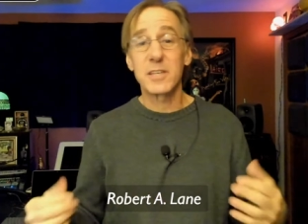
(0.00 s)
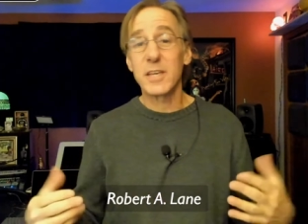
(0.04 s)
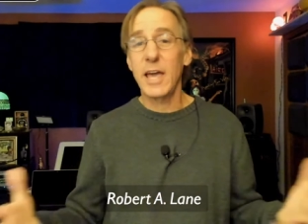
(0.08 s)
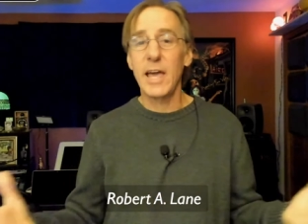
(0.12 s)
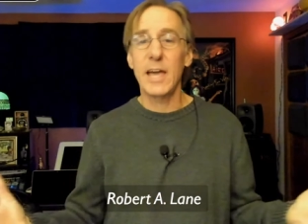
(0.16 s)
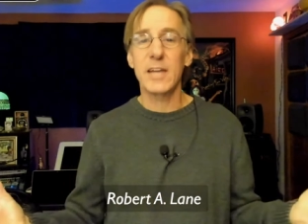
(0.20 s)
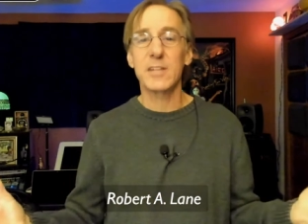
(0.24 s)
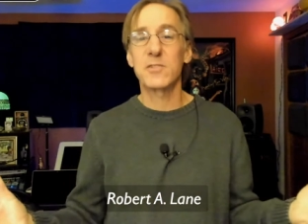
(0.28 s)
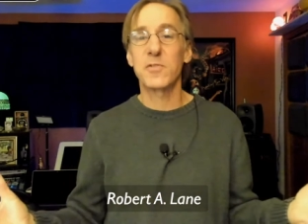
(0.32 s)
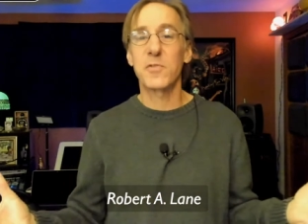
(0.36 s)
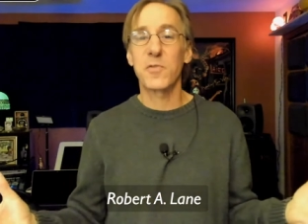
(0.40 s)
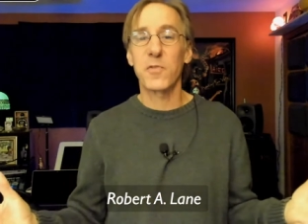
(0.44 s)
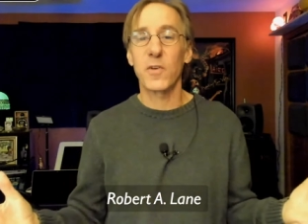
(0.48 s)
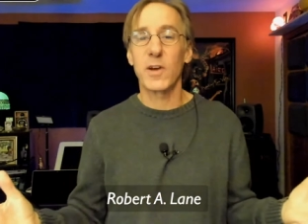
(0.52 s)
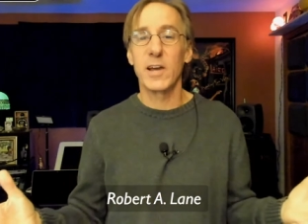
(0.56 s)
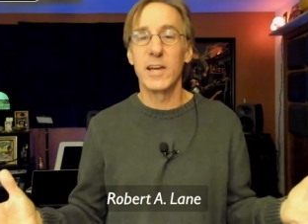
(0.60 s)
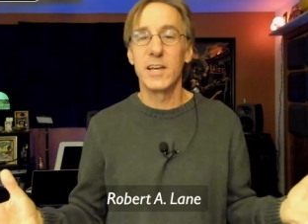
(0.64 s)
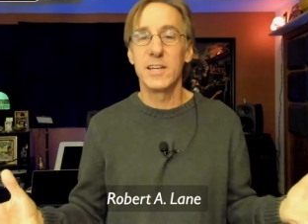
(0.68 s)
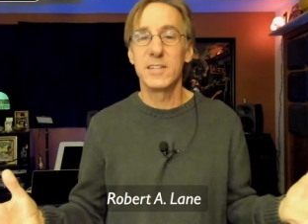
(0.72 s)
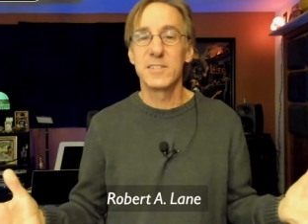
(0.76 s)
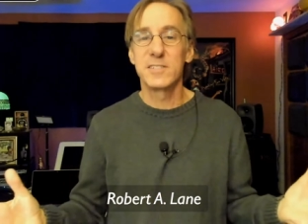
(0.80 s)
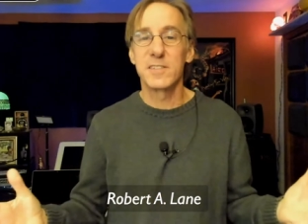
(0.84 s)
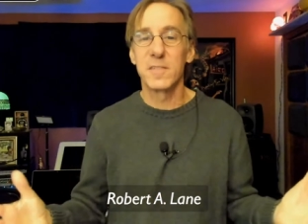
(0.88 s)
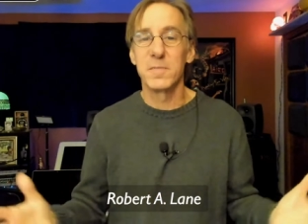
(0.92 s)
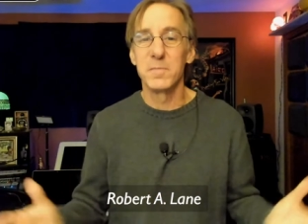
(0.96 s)

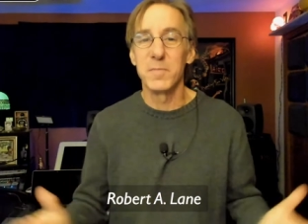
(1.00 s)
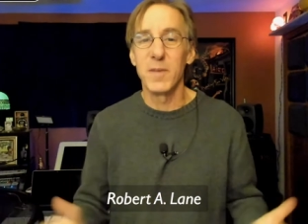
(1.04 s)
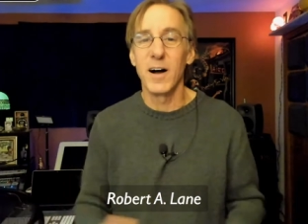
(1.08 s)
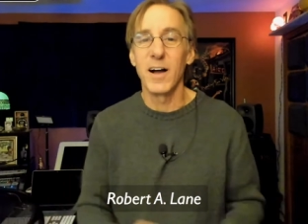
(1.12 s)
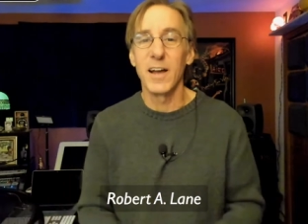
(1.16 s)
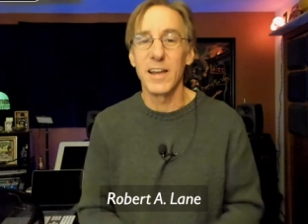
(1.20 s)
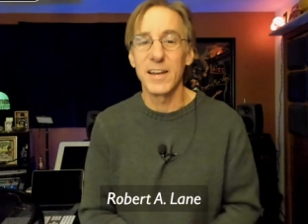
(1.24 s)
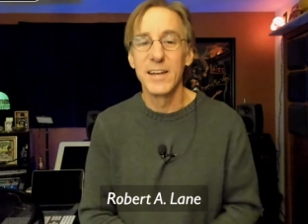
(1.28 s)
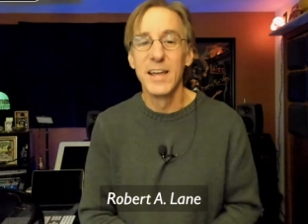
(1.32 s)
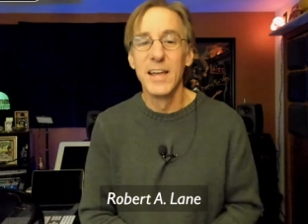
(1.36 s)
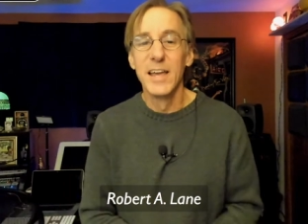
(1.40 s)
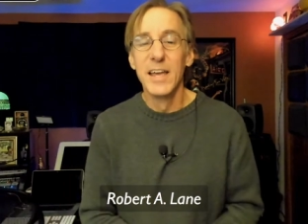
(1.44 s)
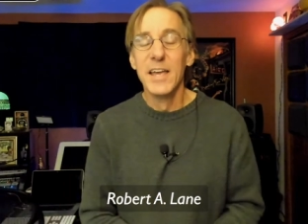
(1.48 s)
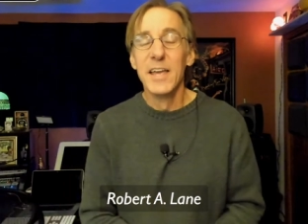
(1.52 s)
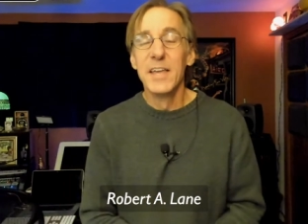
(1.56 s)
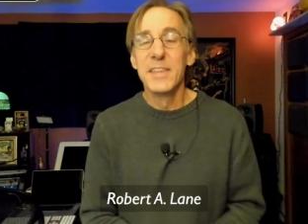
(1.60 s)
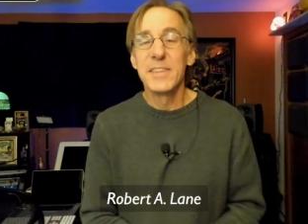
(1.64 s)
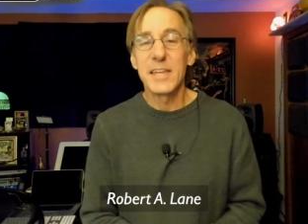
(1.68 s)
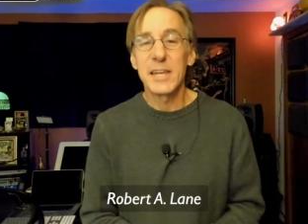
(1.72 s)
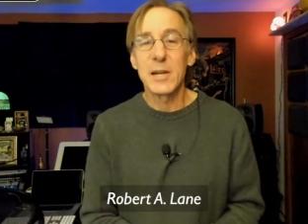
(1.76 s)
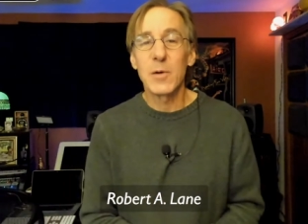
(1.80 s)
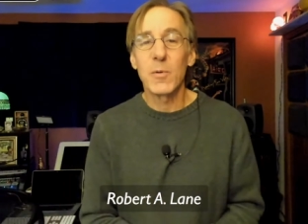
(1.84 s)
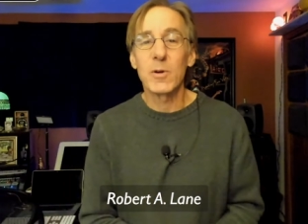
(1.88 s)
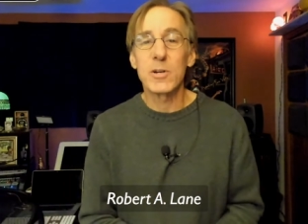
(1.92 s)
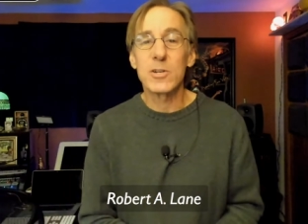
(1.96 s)
catchphrase of mine
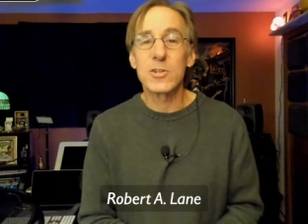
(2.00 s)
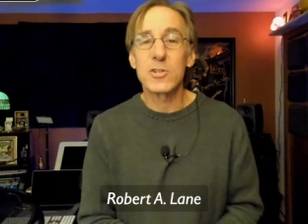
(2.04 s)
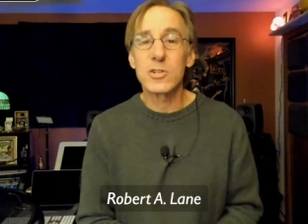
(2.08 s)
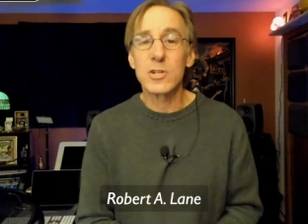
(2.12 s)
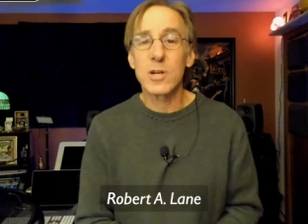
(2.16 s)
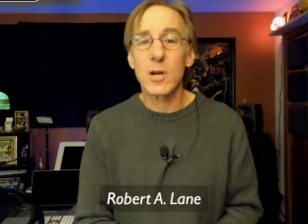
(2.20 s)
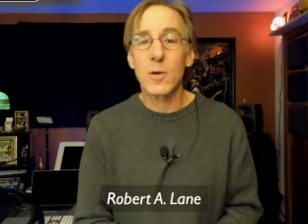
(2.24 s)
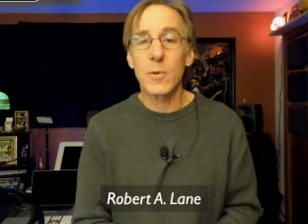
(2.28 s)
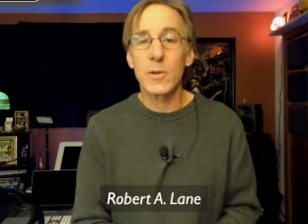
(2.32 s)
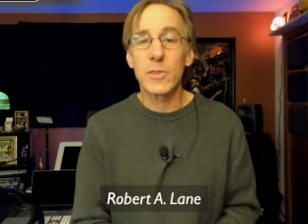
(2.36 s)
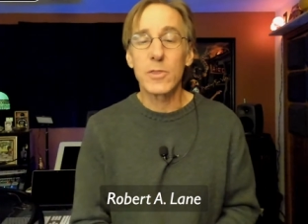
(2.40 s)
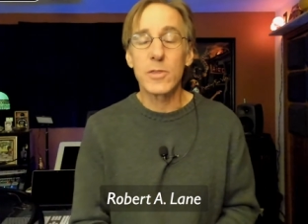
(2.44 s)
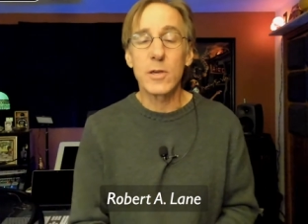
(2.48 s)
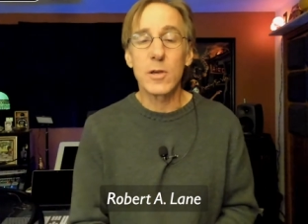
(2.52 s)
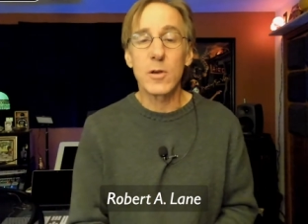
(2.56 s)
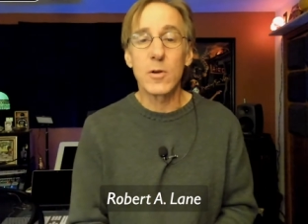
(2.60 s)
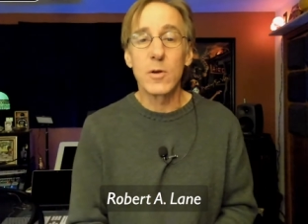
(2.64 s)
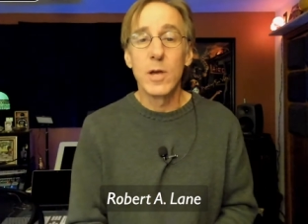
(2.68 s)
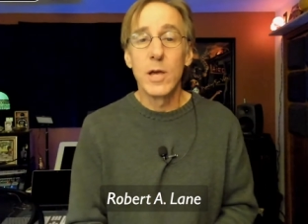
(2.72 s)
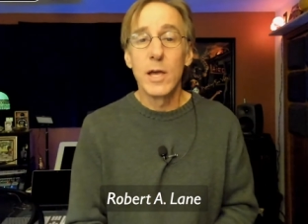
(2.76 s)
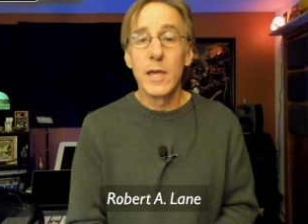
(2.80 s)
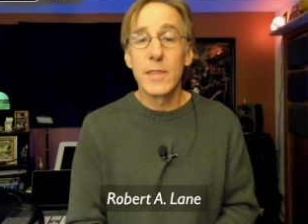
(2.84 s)
that I want to share with you